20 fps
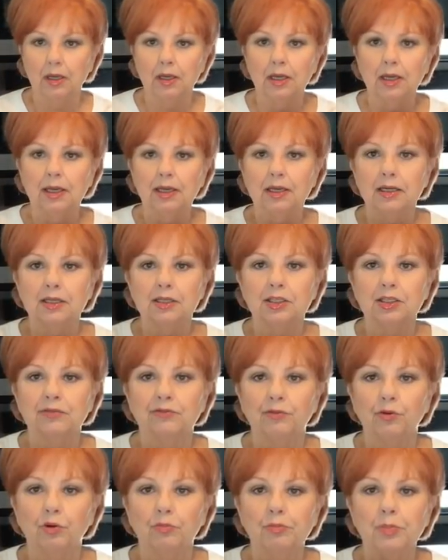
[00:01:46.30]
is
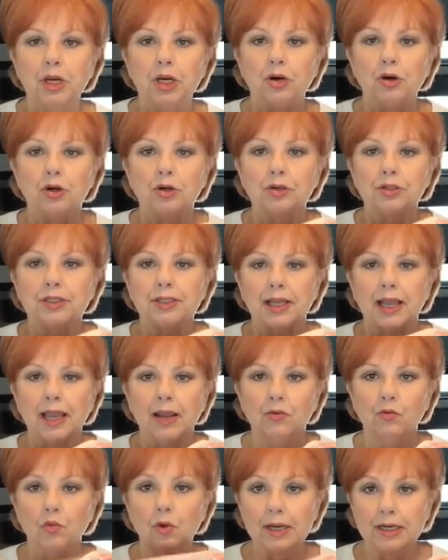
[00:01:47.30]
for mirrors
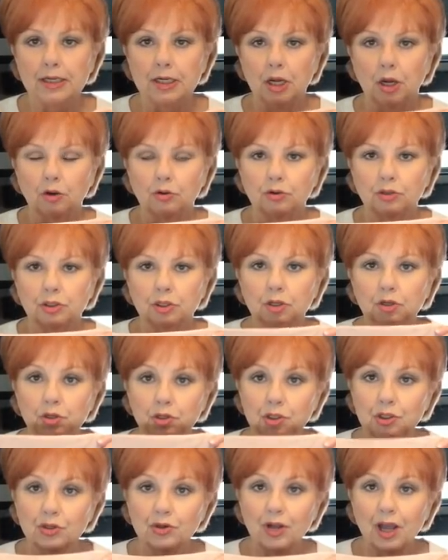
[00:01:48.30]
and windows. You
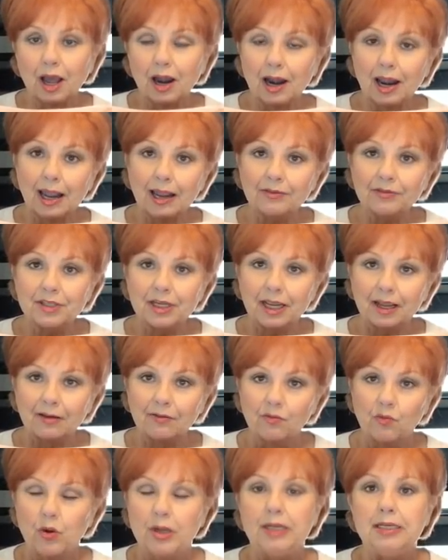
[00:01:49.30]
do not have to
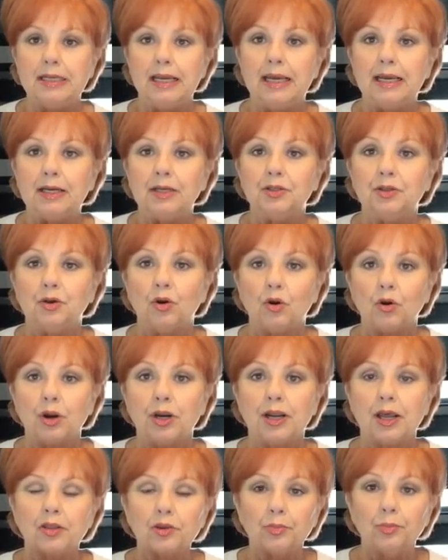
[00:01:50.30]
have Windex or
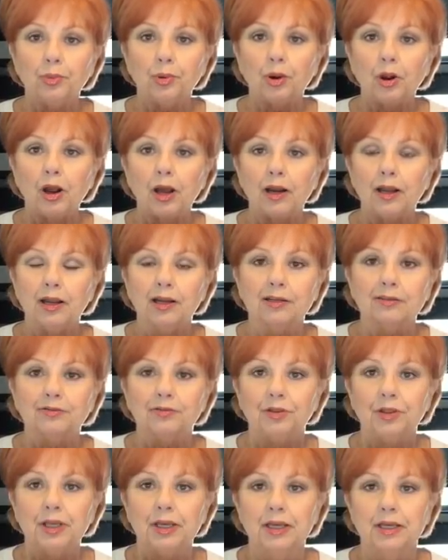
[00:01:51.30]
another product
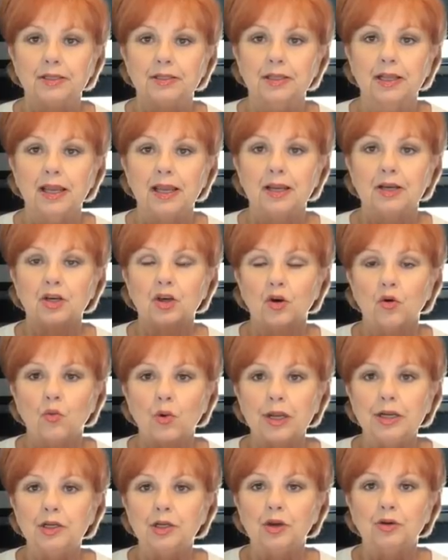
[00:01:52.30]
for this, and your
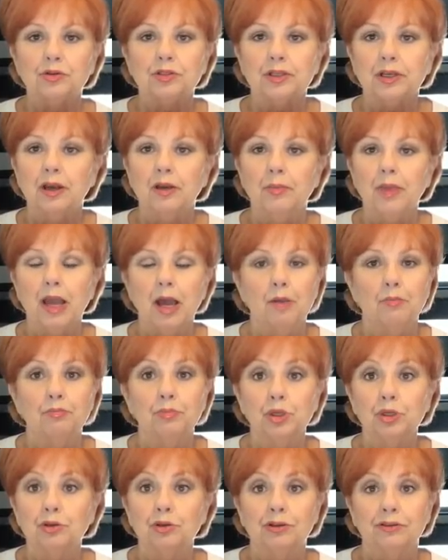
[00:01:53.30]
windows come out
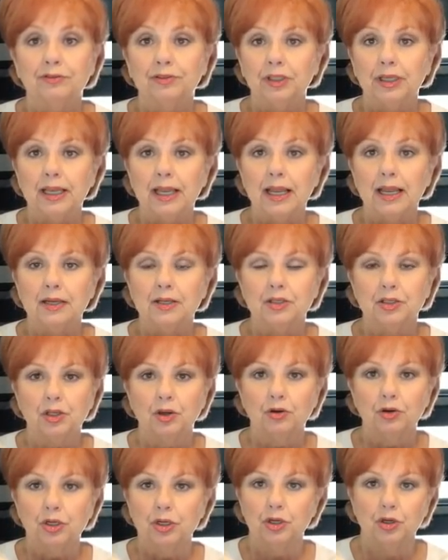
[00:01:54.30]
beautifully, and
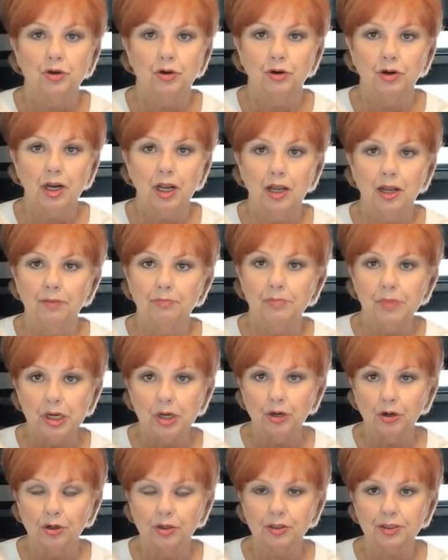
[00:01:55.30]
so do your
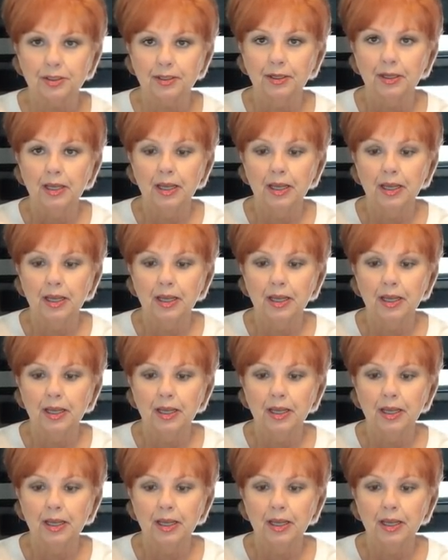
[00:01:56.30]
mirrors.